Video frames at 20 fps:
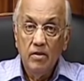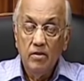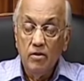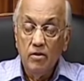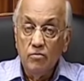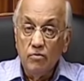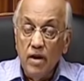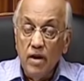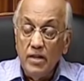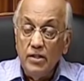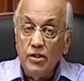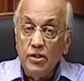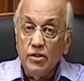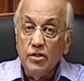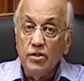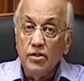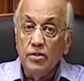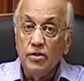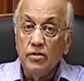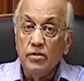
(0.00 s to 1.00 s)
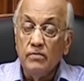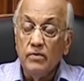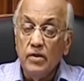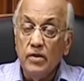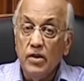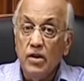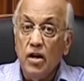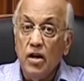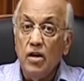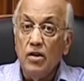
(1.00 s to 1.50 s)
The righteousness
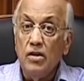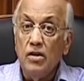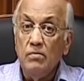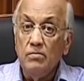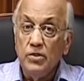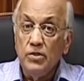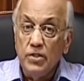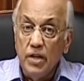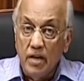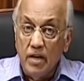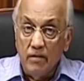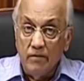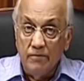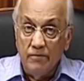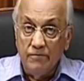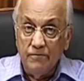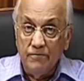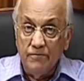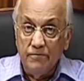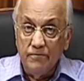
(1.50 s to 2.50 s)
of God himself,